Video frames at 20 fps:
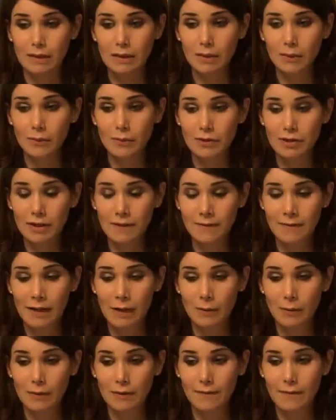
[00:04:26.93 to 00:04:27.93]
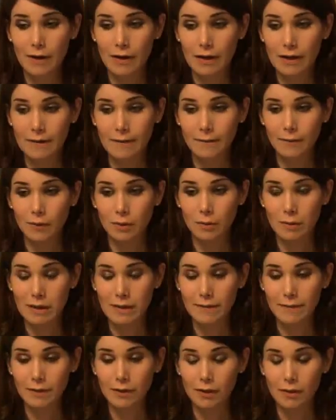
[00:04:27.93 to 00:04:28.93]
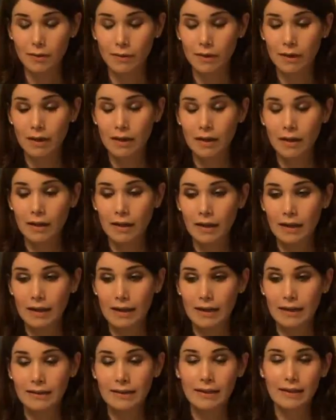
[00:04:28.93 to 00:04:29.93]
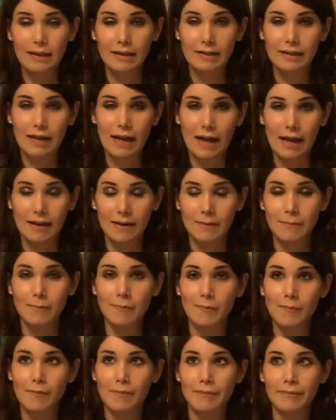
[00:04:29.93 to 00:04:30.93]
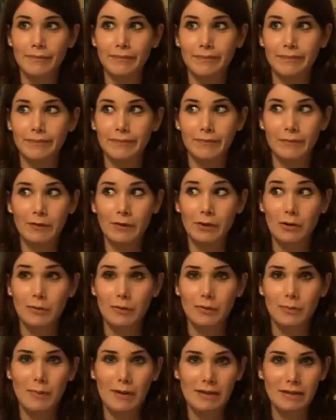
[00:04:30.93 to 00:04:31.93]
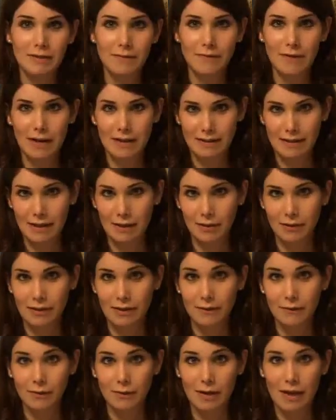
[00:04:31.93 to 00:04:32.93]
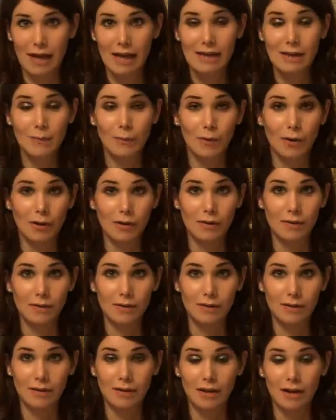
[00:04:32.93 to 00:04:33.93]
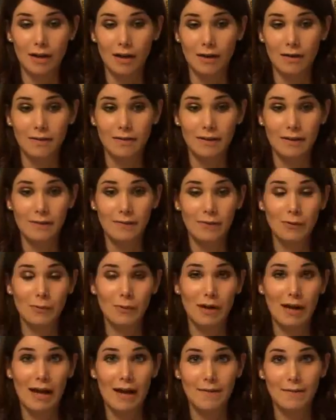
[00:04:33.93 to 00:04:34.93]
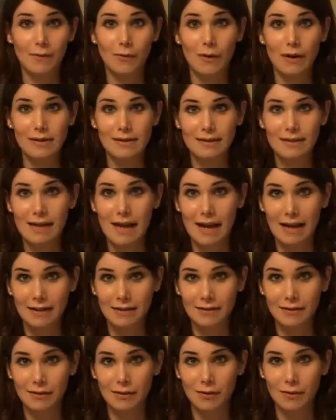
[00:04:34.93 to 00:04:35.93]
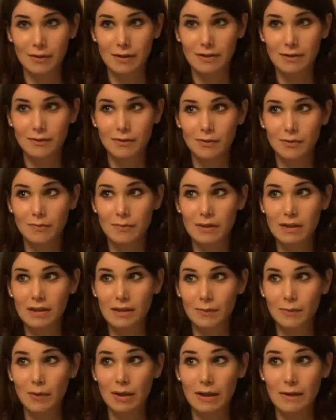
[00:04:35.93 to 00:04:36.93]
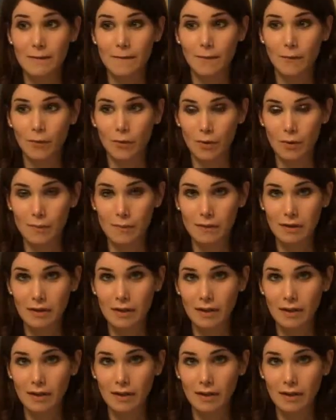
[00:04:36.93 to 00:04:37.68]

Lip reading: which I felt were very informative, And I think that, the best advice I could give to anyone, if you want to have great sex, is to be well informed.